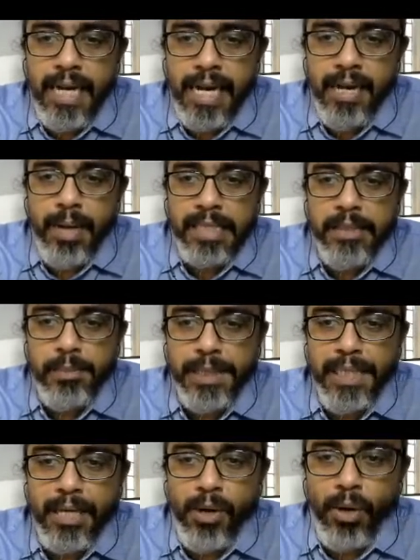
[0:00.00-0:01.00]
I am
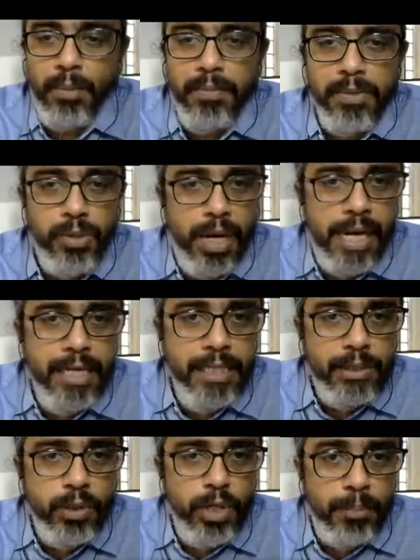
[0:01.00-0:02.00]
accepting a column. So I
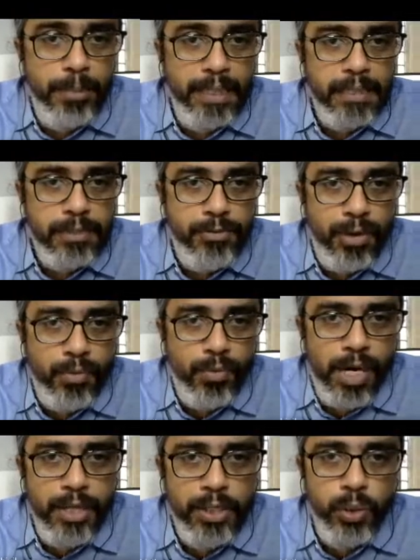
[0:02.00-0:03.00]
need to repeat this for
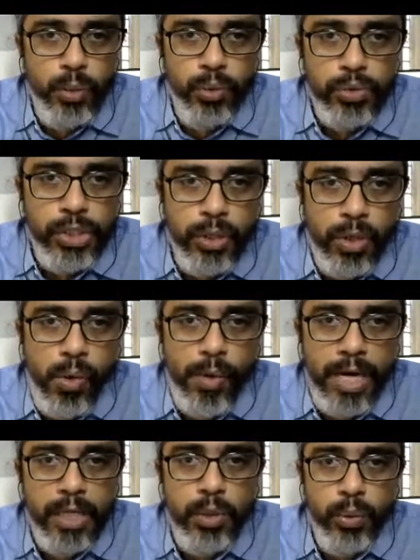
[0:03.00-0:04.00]
1, 2, 0,
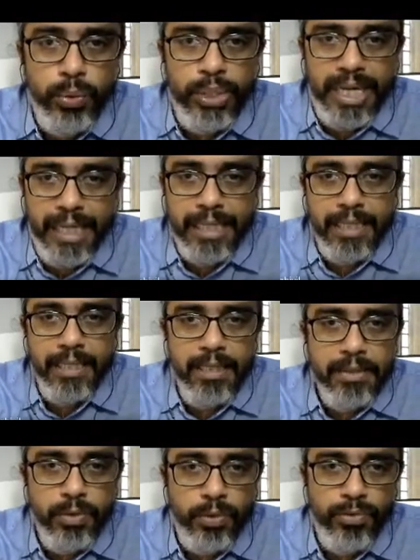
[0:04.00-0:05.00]
1, 2, 3.
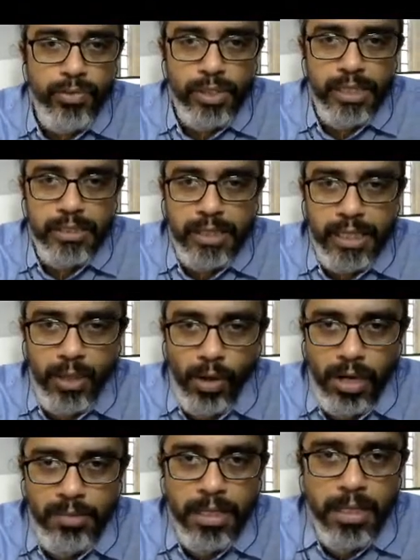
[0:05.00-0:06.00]
So for the 3
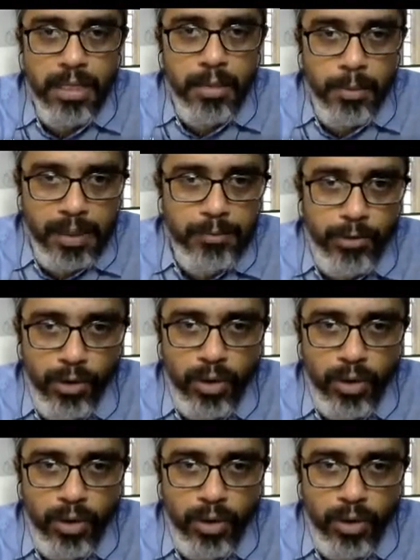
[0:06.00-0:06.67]
column, when 4